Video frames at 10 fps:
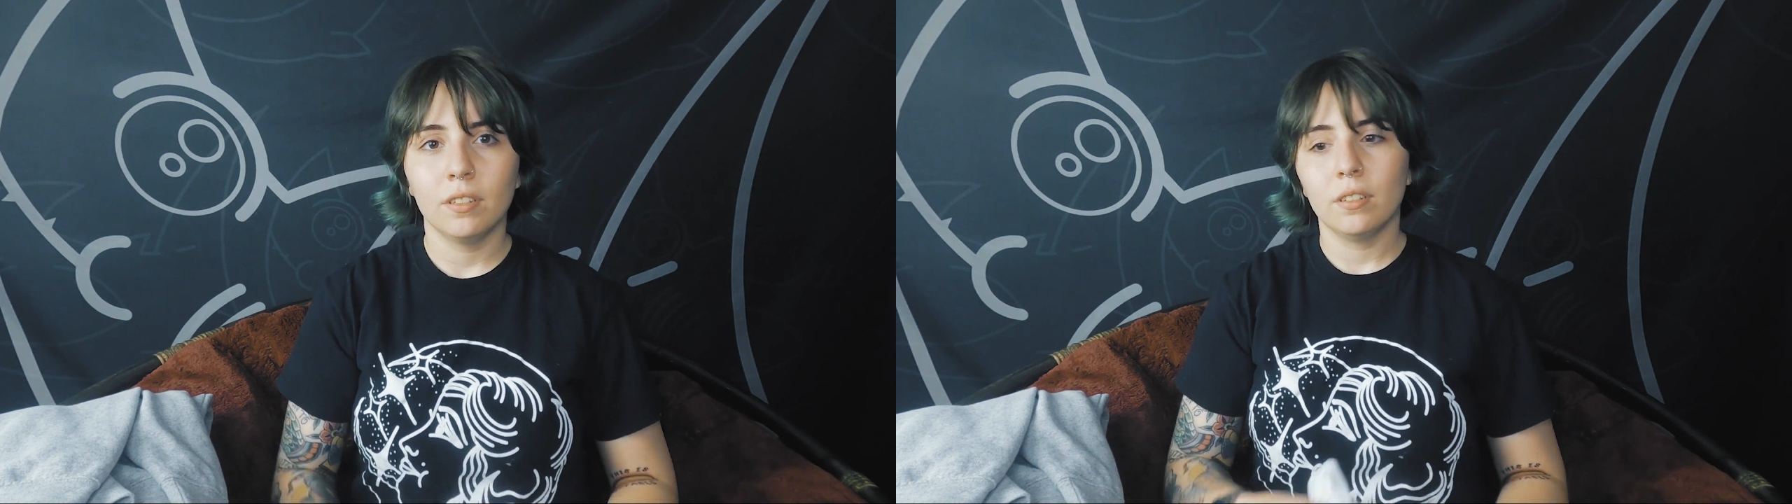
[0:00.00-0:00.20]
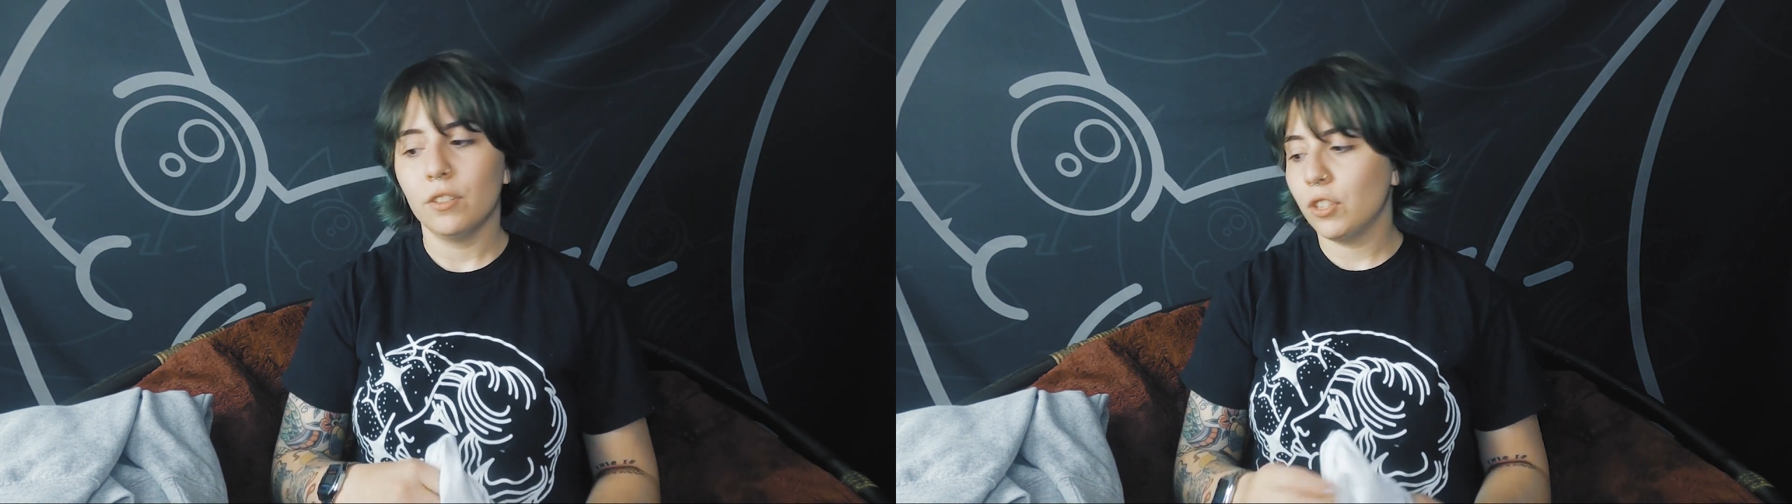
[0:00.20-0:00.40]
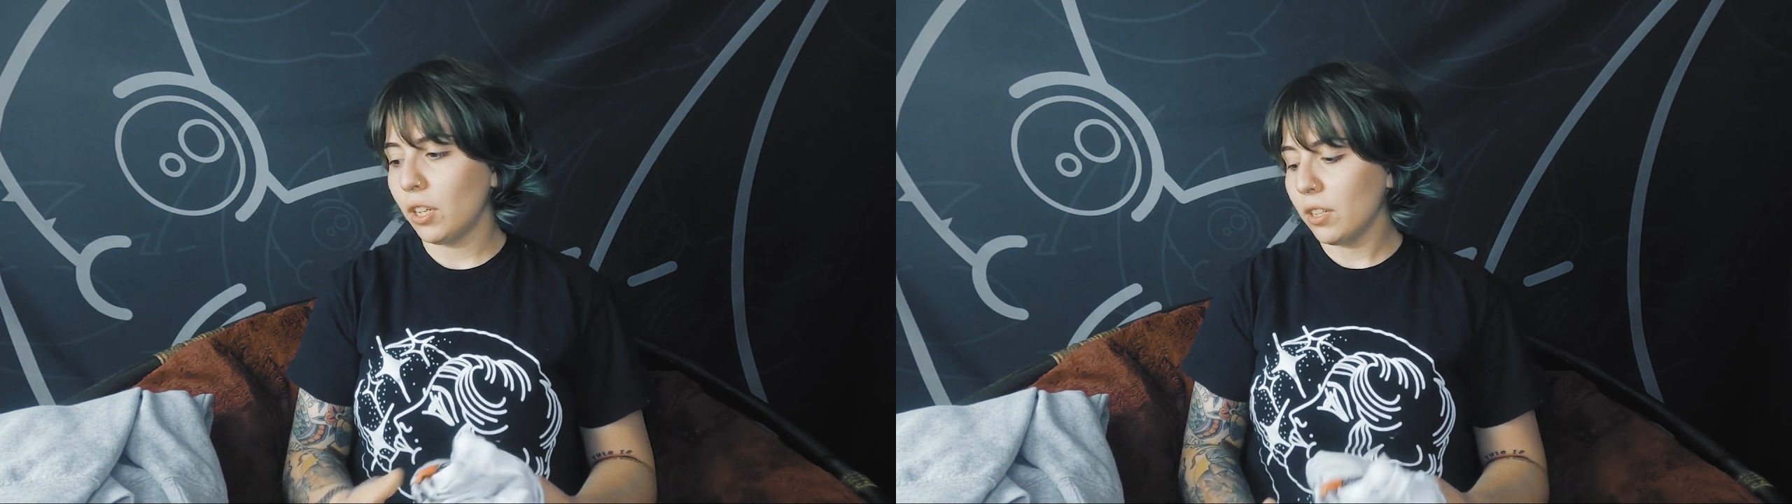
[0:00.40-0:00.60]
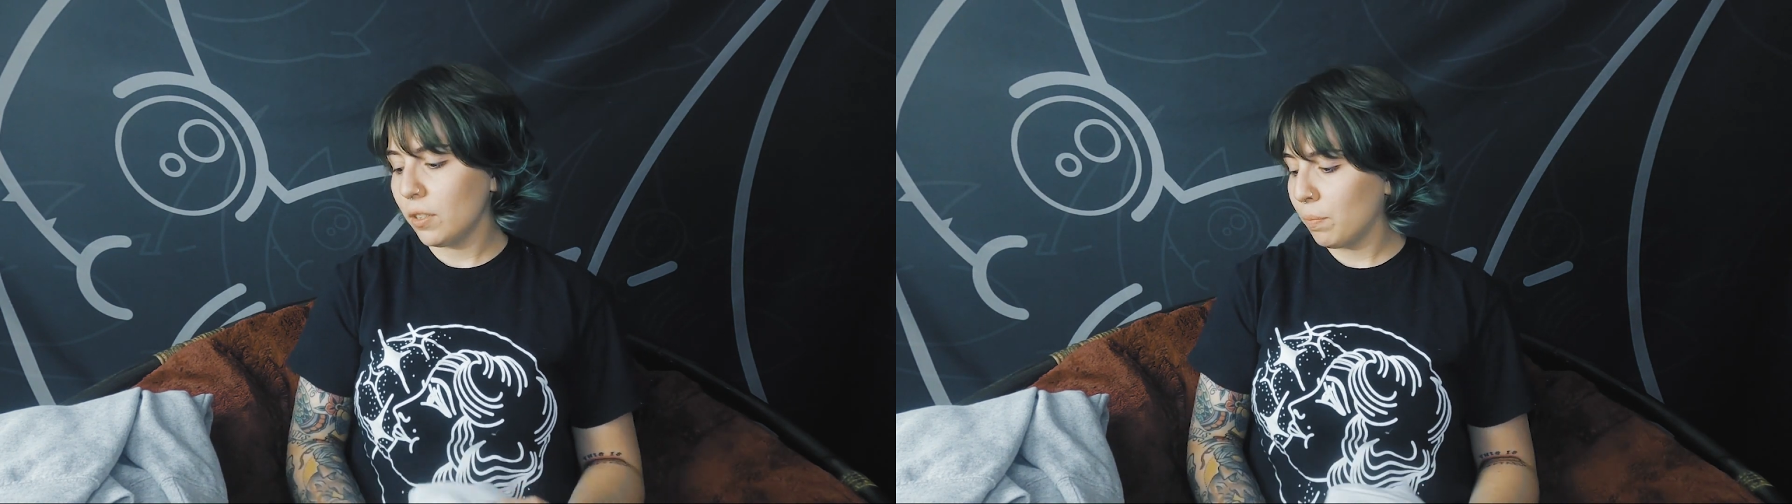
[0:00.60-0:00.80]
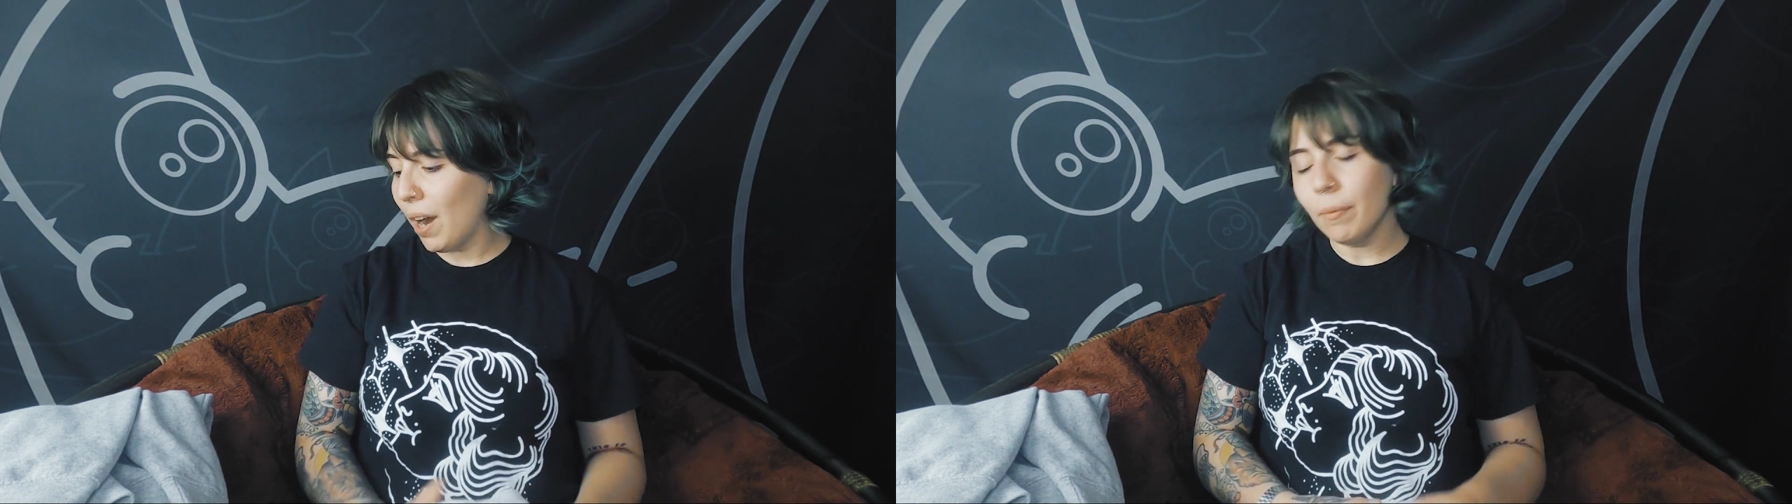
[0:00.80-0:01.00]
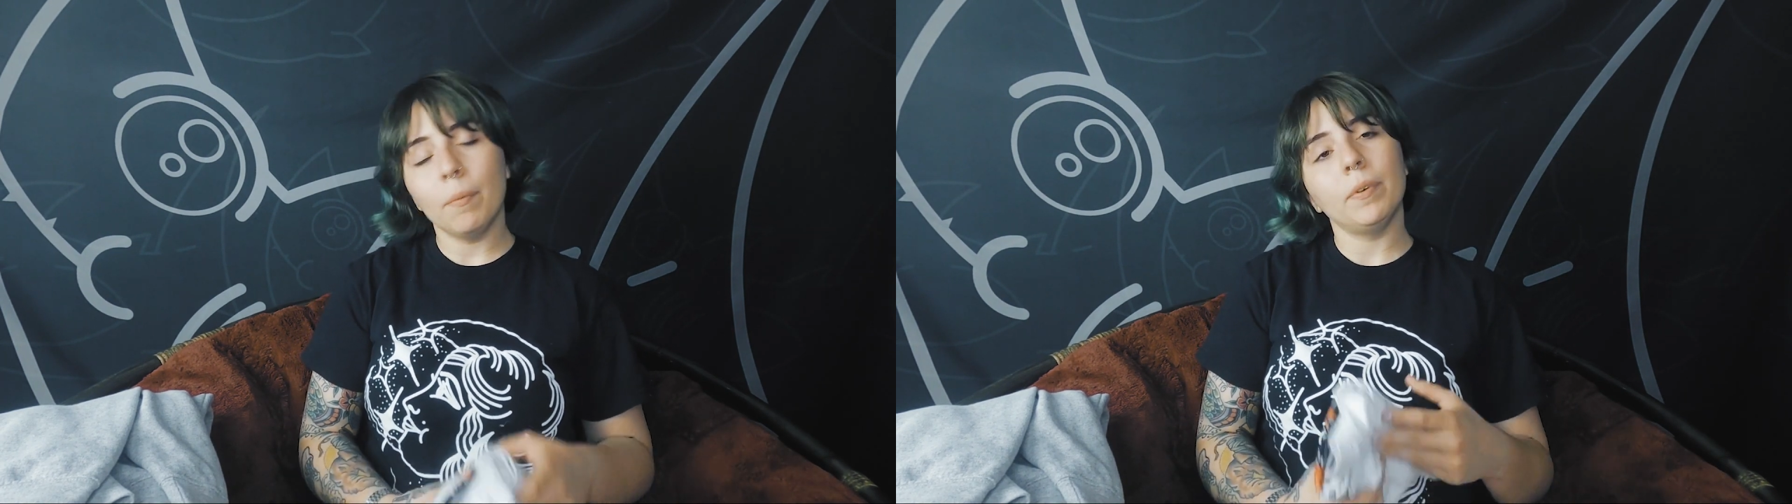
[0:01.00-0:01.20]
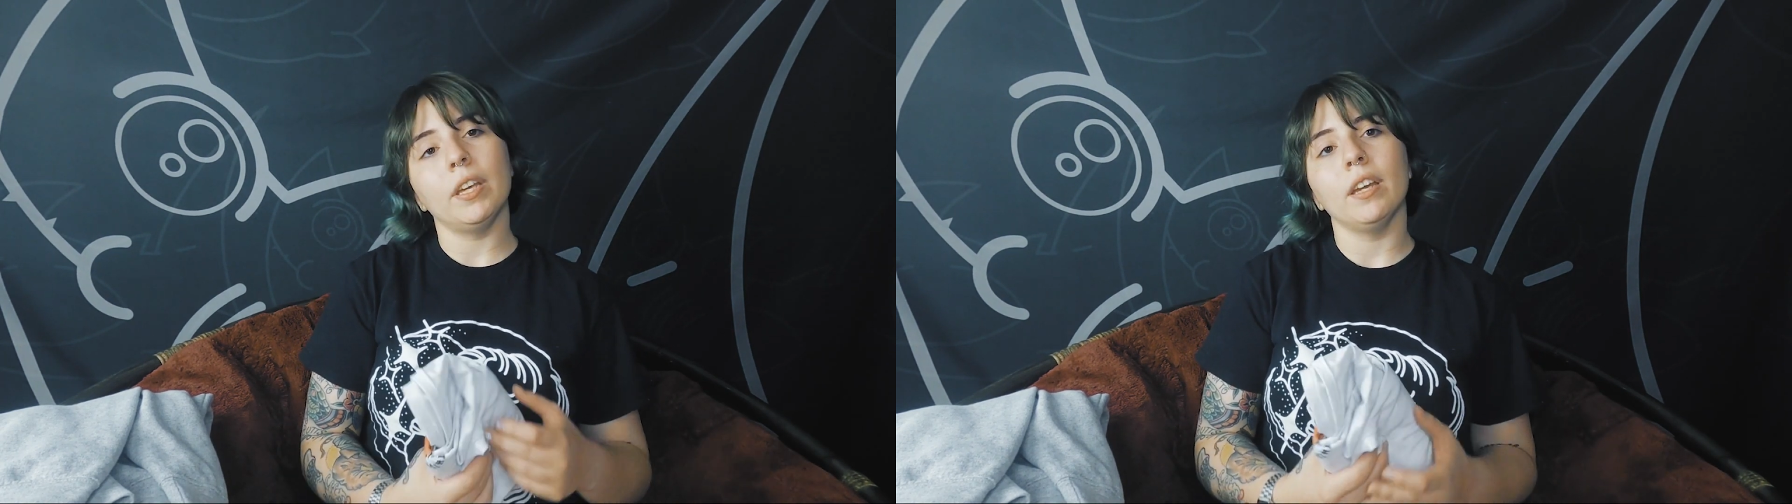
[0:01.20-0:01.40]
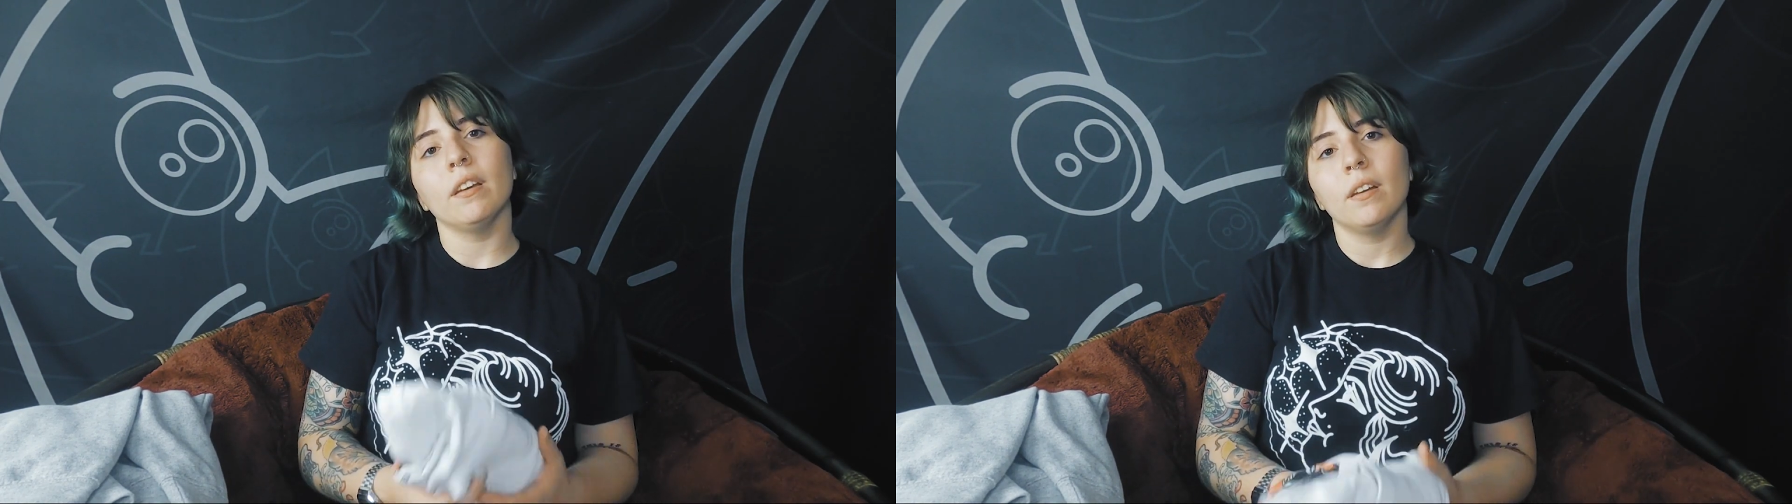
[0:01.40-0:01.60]
shirts,
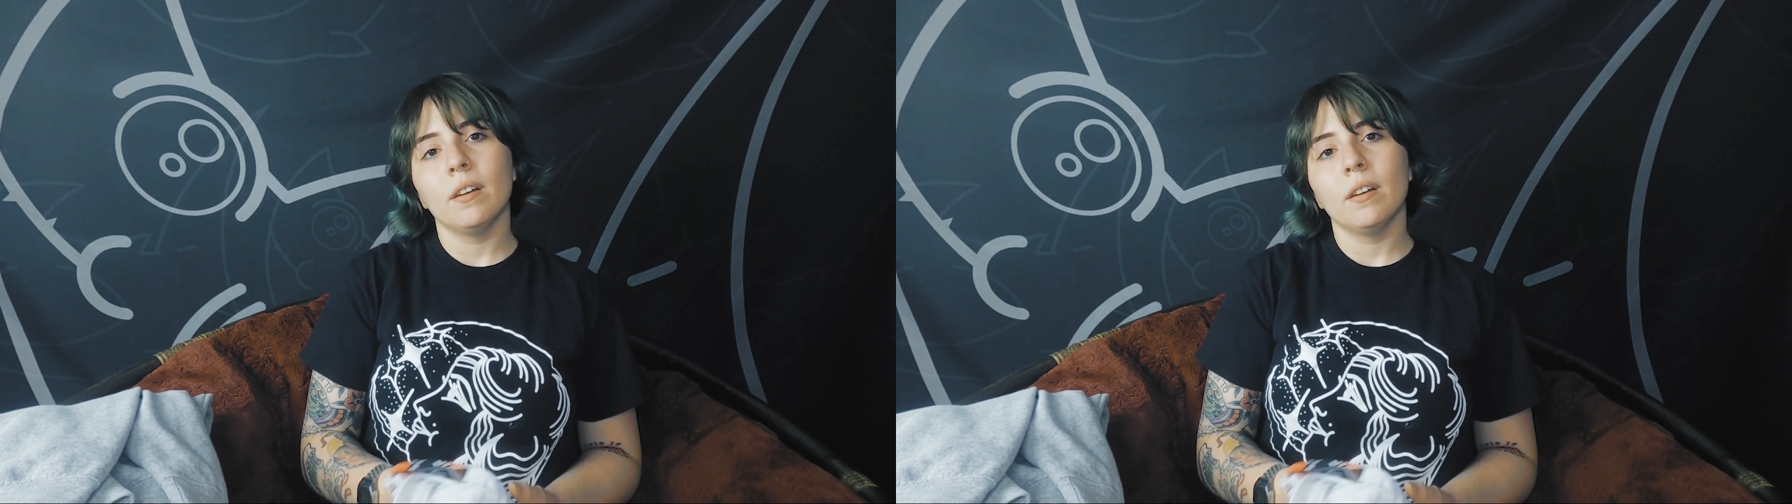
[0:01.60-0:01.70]
probably